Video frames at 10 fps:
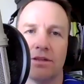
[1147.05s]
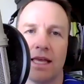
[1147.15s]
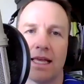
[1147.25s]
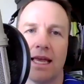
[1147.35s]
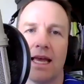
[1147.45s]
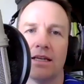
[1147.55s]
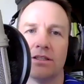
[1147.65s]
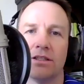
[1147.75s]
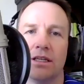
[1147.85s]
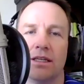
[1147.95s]
to that
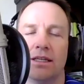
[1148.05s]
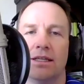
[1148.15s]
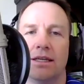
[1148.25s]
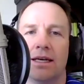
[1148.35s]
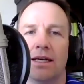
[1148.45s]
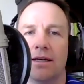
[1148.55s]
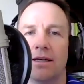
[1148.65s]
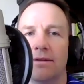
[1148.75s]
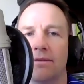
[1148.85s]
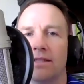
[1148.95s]
cash,
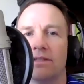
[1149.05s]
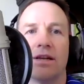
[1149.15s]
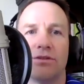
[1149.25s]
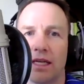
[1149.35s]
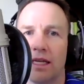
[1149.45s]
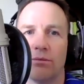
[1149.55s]
uh, et cetera.